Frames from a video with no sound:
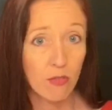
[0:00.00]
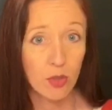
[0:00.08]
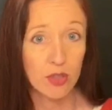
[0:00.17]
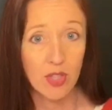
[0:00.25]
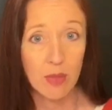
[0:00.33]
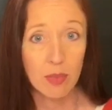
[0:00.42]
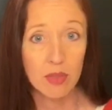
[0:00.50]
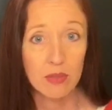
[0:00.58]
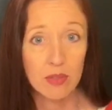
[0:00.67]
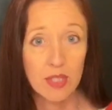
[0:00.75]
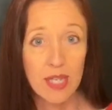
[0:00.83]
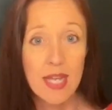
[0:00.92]
example.
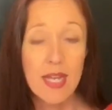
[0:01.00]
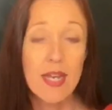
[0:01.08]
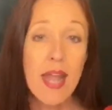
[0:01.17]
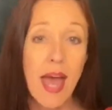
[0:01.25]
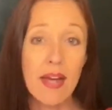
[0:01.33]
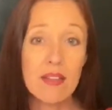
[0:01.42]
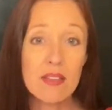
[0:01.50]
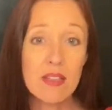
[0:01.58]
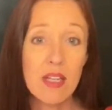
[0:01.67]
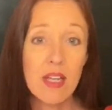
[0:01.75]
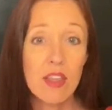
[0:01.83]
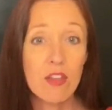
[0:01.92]
Next,
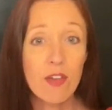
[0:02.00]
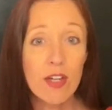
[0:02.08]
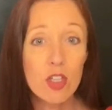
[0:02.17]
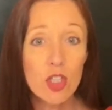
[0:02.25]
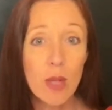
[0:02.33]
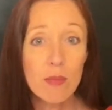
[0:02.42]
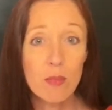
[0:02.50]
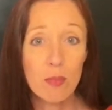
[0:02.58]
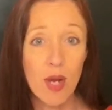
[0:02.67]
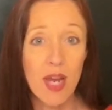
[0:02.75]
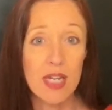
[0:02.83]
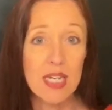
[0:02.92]
the Firestop
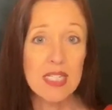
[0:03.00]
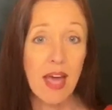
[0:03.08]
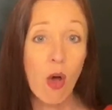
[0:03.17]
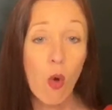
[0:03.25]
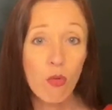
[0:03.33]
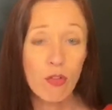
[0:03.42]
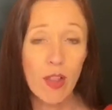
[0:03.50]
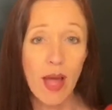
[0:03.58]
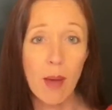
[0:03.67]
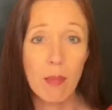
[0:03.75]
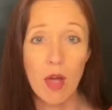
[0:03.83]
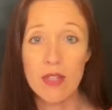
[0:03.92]
spray needs to
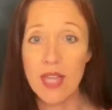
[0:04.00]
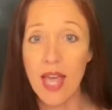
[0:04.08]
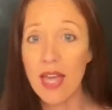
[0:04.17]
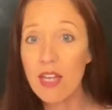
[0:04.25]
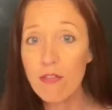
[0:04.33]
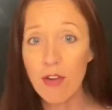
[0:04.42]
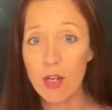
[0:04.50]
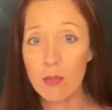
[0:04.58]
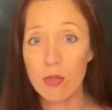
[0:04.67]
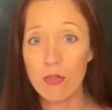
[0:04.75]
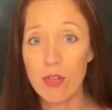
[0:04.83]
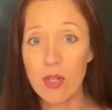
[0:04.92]
overlap onto any
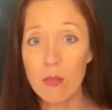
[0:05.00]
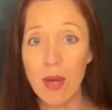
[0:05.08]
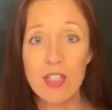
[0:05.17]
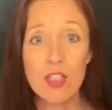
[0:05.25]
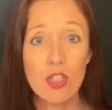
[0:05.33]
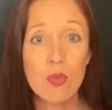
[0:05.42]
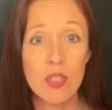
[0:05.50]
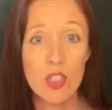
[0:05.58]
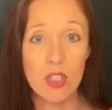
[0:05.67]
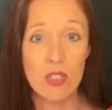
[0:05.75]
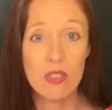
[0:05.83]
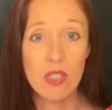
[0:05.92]
fireproofing by 2
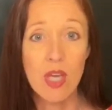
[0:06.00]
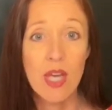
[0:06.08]
inches.